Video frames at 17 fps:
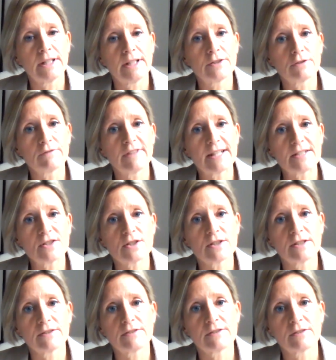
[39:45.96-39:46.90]

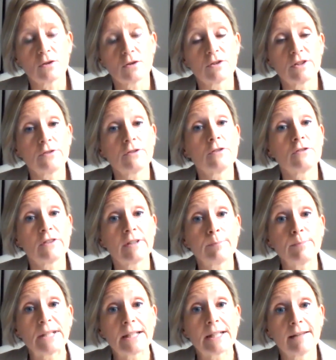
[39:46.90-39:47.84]
interventions on a
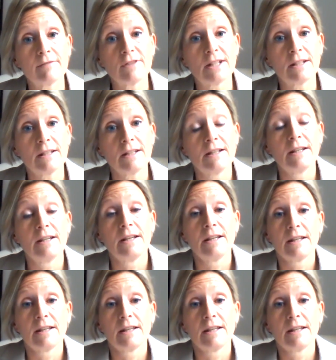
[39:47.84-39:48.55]
systemic level,